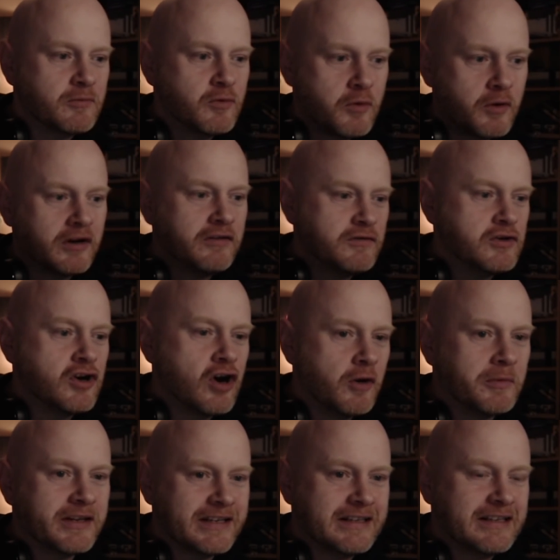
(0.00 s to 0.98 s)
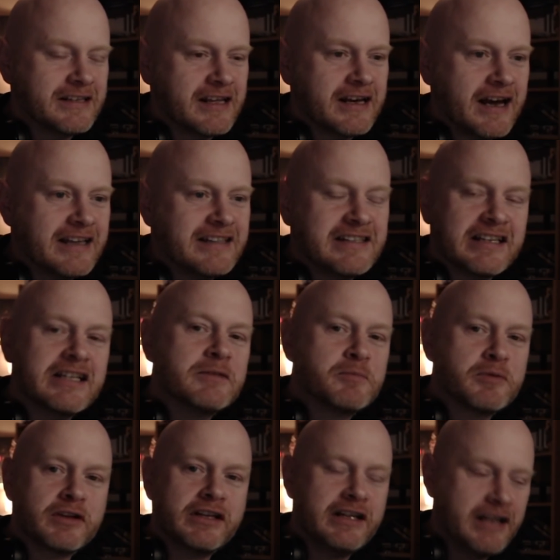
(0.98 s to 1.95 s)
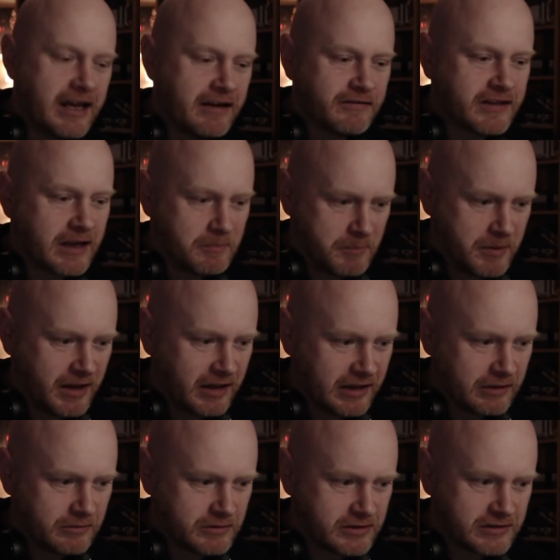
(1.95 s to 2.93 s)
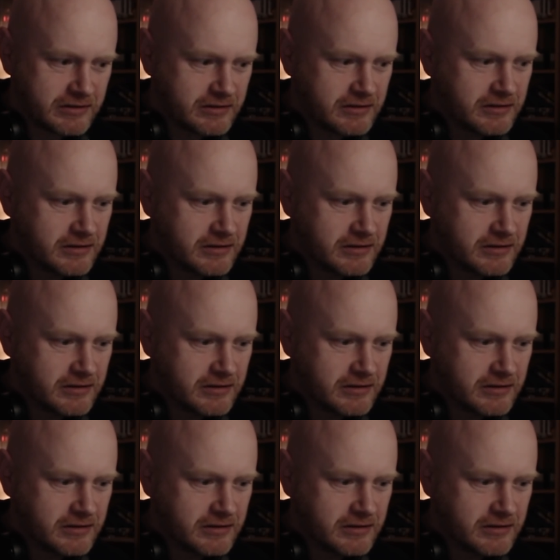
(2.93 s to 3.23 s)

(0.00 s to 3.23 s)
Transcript: but one of you commented that I deliberately left that bell out,